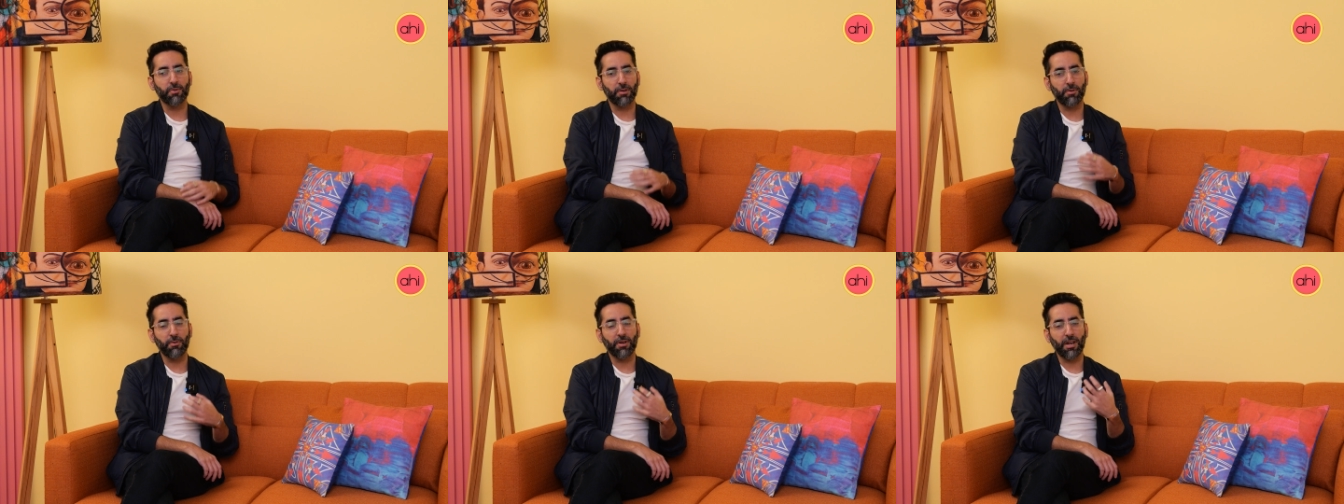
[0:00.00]
when
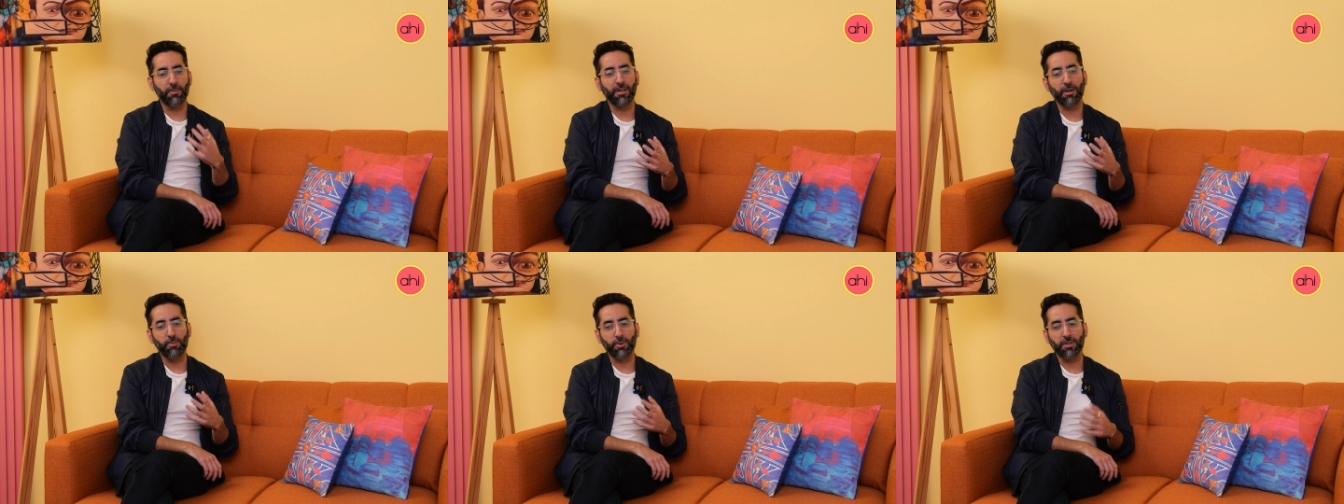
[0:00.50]
we were
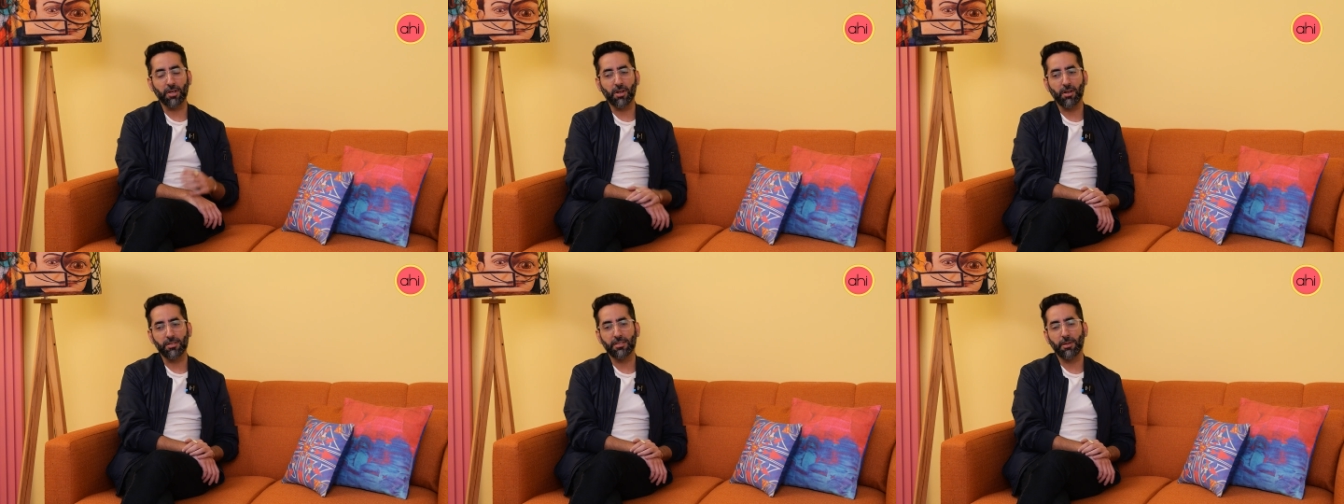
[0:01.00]
coming up with the
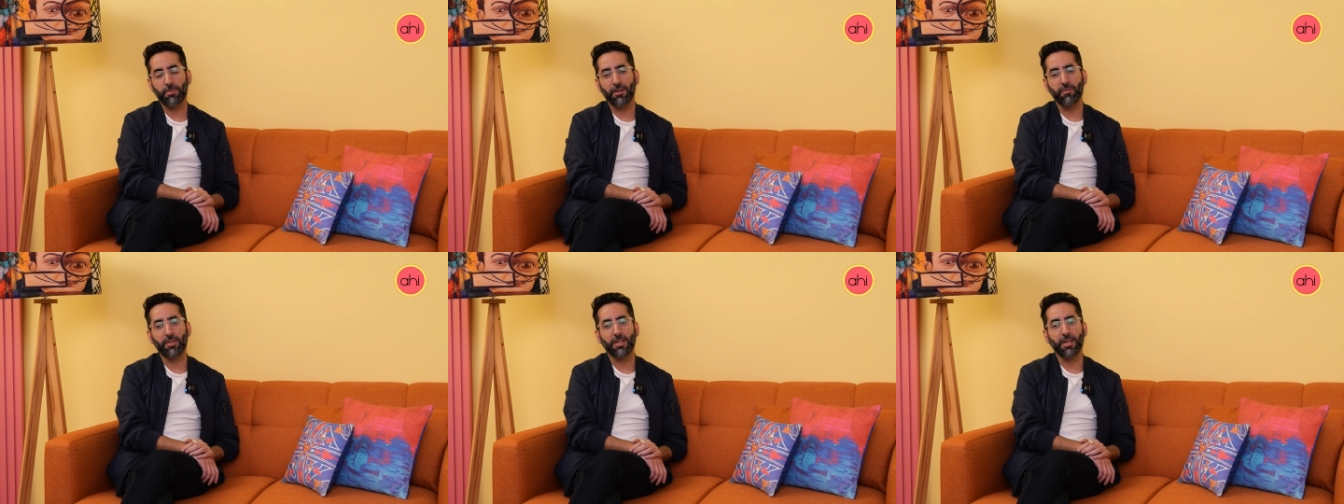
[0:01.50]
concept and
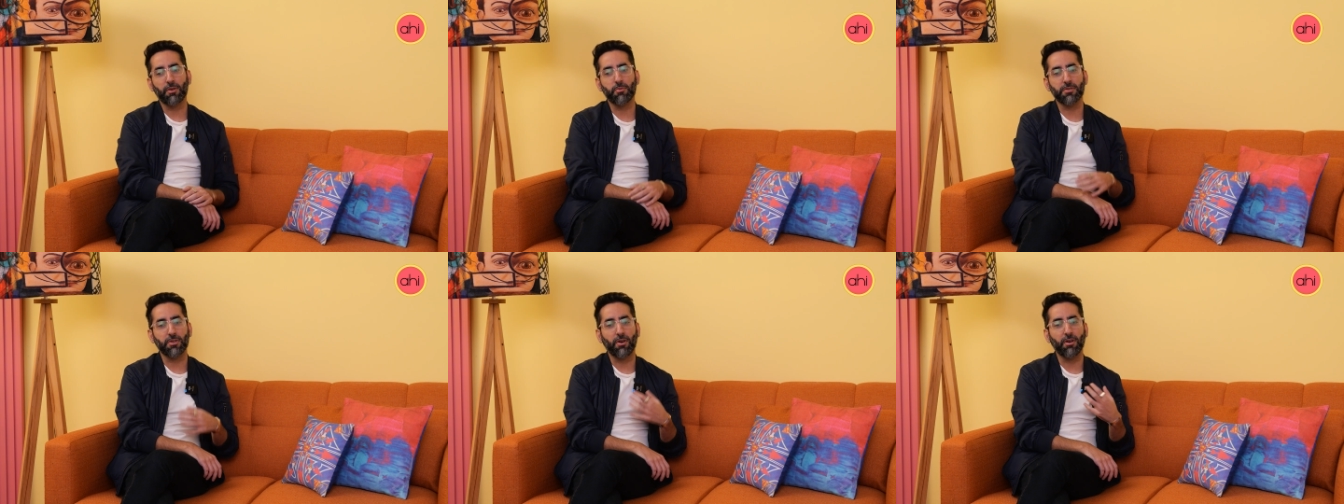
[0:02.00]
everything, it
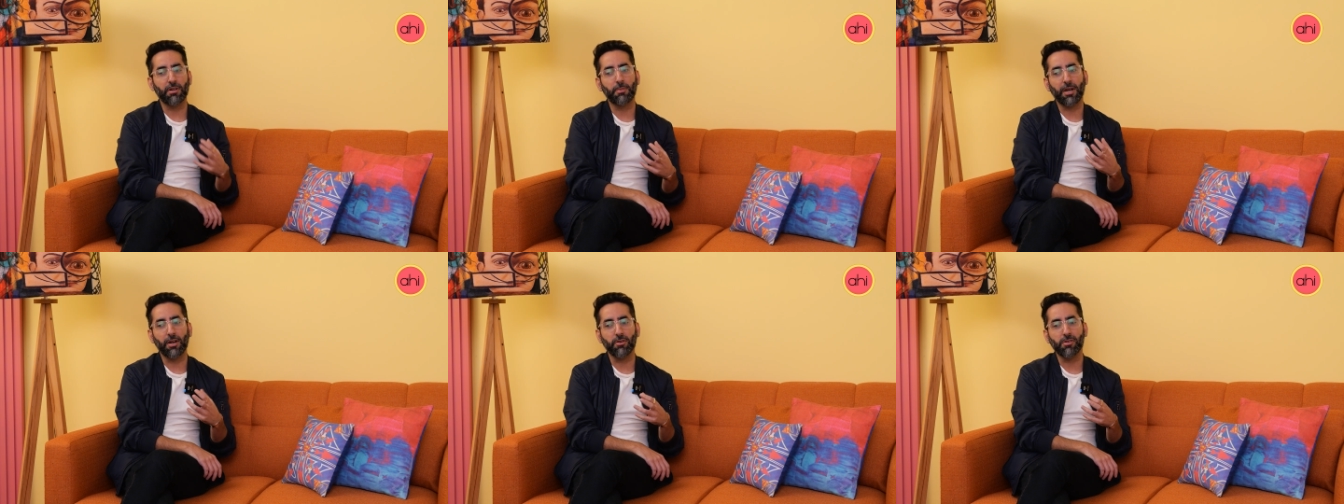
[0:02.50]
was all
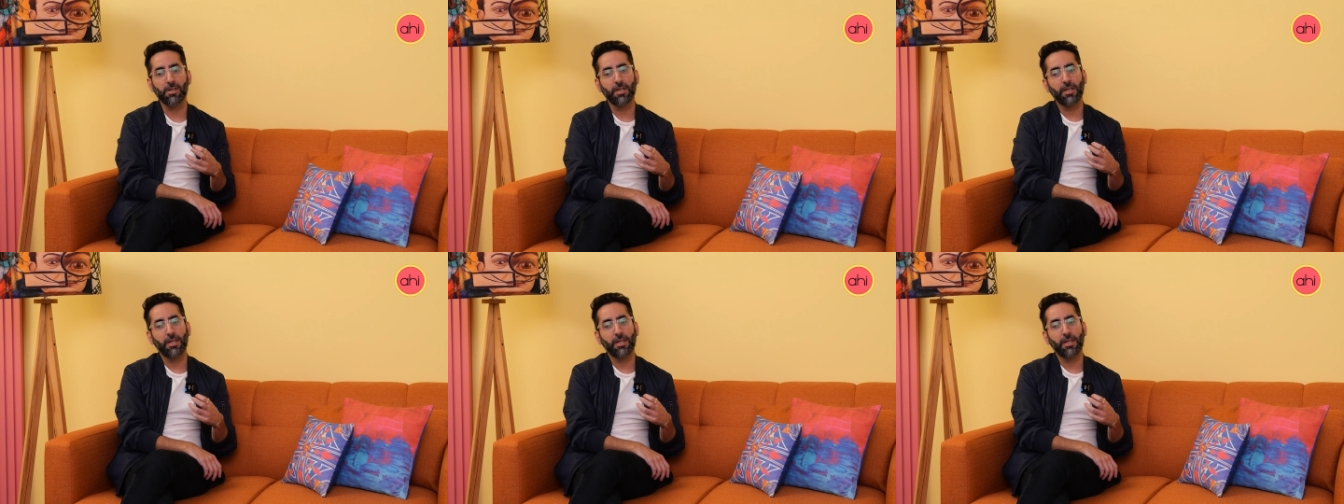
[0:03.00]
about